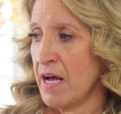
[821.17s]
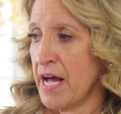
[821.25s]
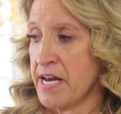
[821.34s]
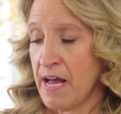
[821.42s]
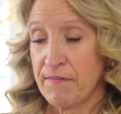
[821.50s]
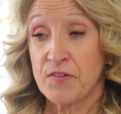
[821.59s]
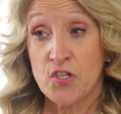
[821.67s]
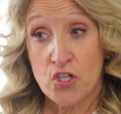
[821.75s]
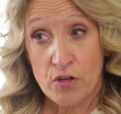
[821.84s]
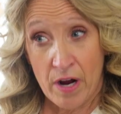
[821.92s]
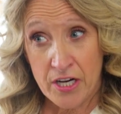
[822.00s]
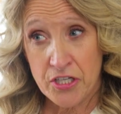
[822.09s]
enough
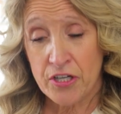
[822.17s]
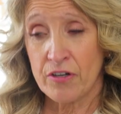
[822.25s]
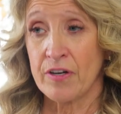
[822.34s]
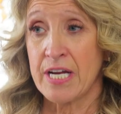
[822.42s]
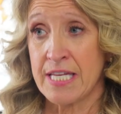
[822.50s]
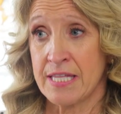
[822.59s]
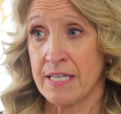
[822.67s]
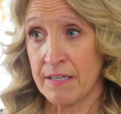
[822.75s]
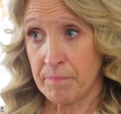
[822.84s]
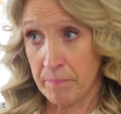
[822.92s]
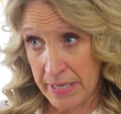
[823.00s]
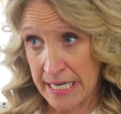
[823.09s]
structure in
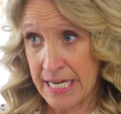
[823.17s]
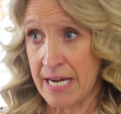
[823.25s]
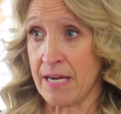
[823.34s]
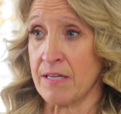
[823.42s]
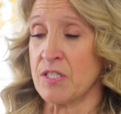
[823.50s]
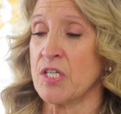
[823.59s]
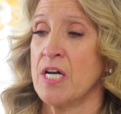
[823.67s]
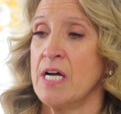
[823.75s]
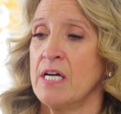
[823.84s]
the meetings